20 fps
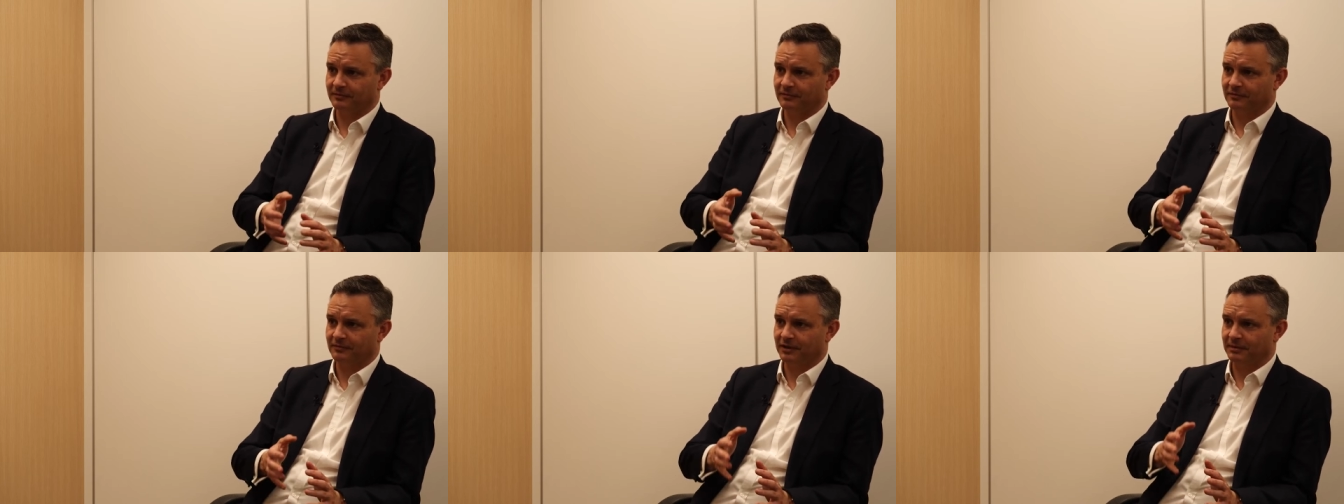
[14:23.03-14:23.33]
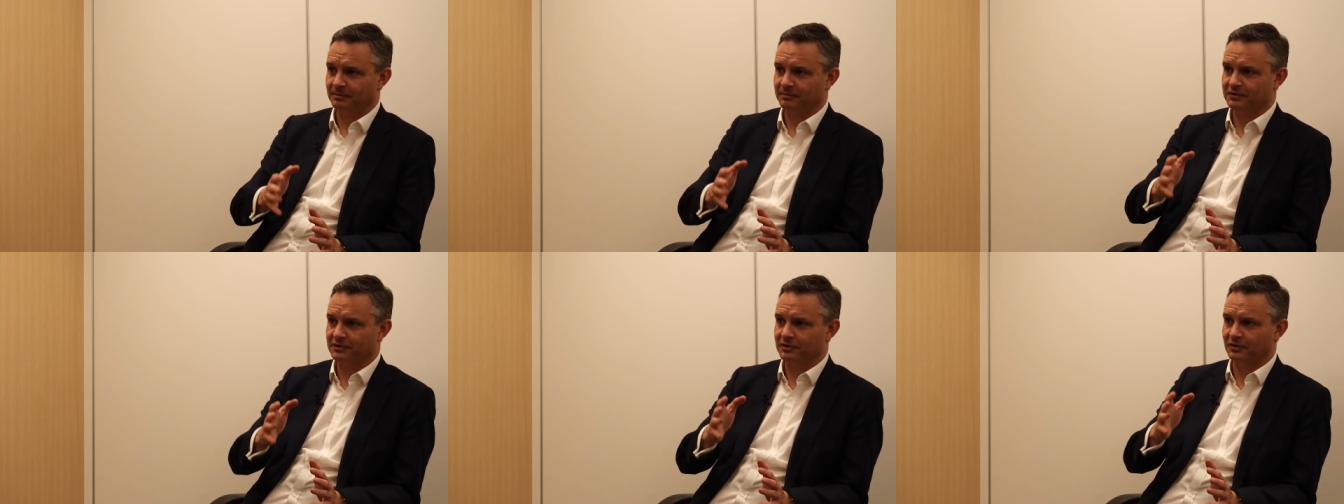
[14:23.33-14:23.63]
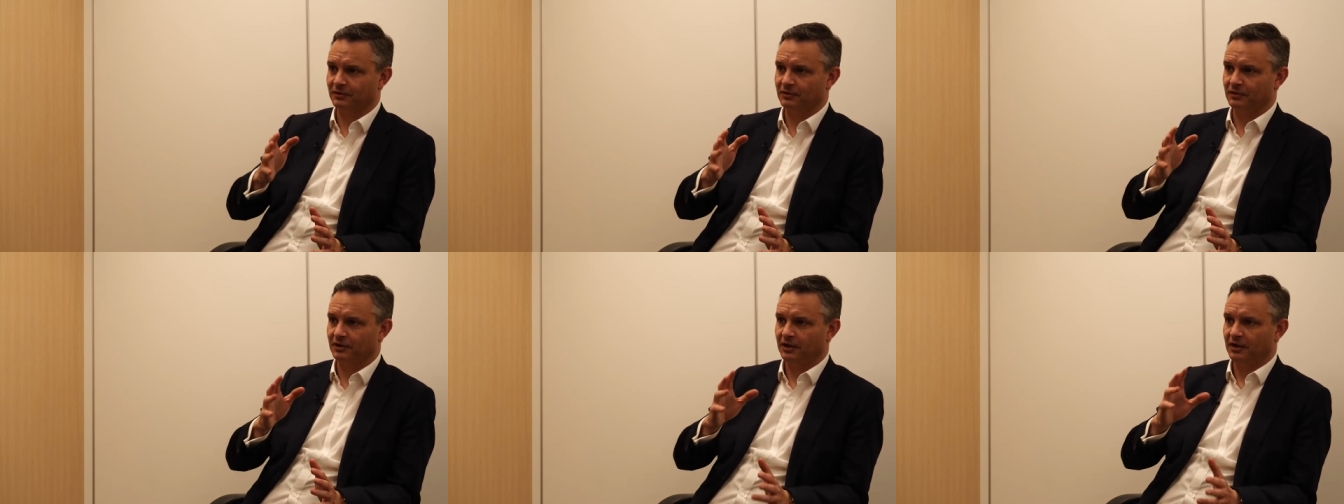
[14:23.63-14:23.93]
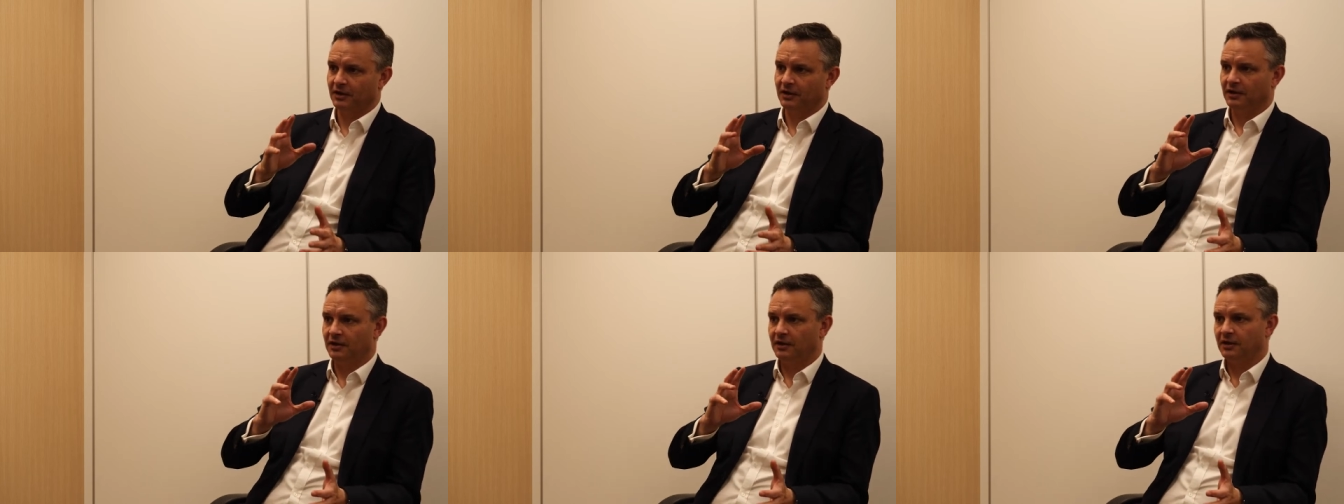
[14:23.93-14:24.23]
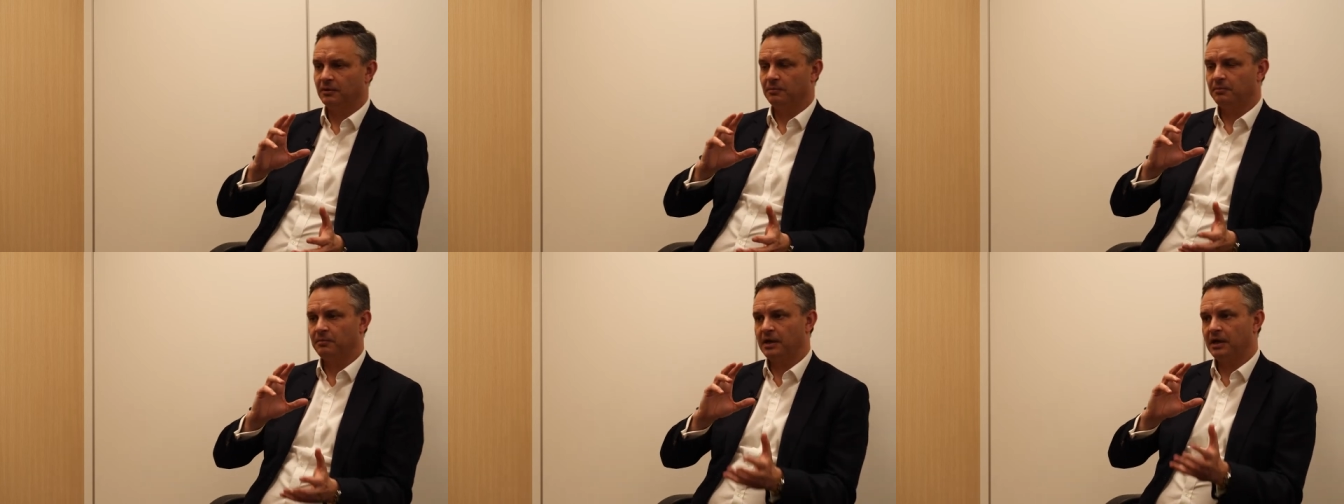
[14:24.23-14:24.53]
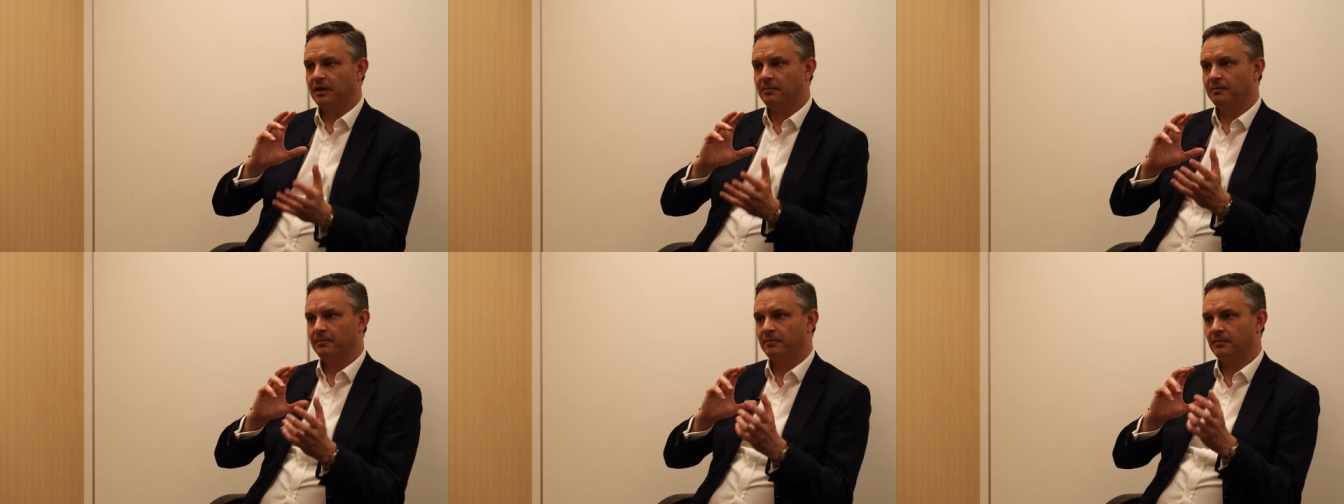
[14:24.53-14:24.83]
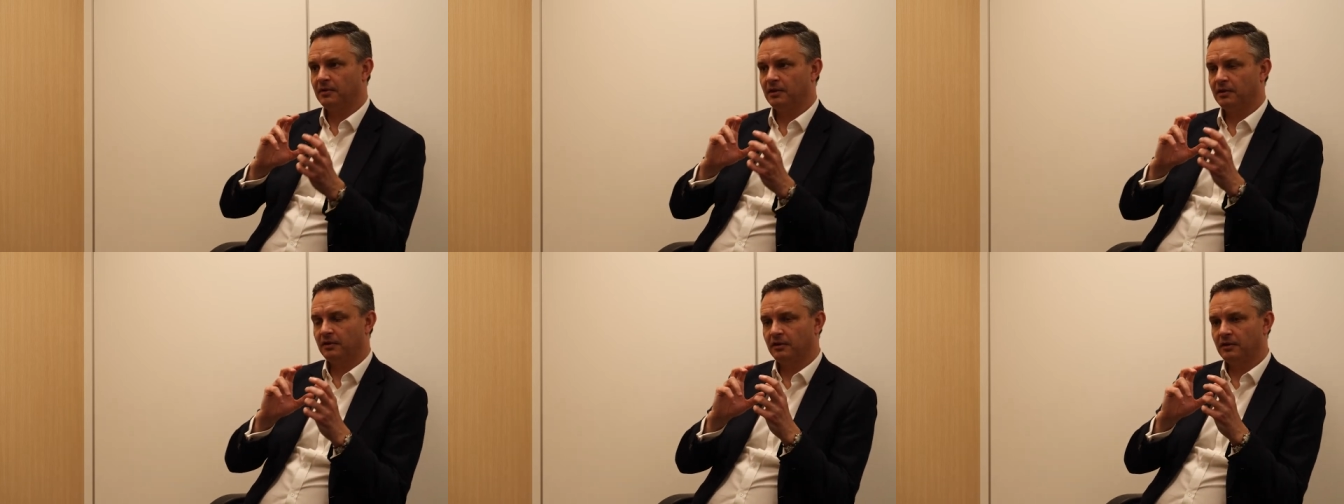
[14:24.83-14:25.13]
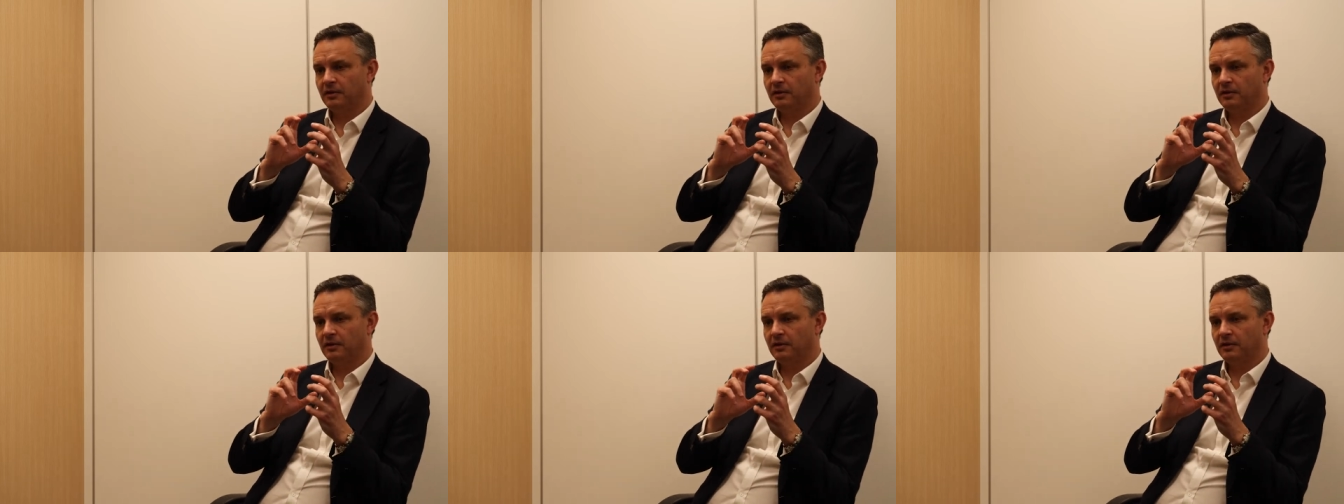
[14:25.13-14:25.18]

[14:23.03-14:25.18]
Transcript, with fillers: right? So um,